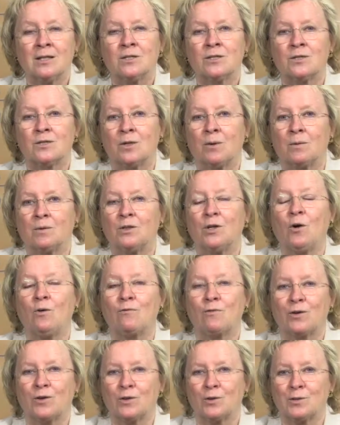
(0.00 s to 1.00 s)
So with no
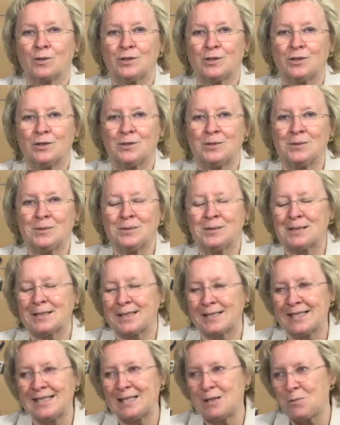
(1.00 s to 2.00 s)
further ado,
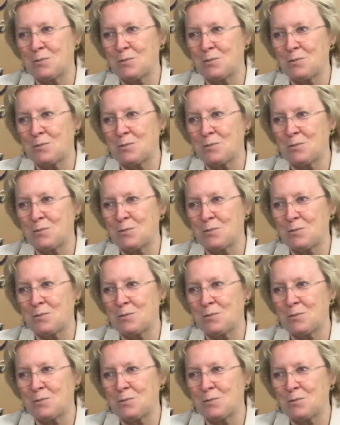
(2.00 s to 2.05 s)
Cindy,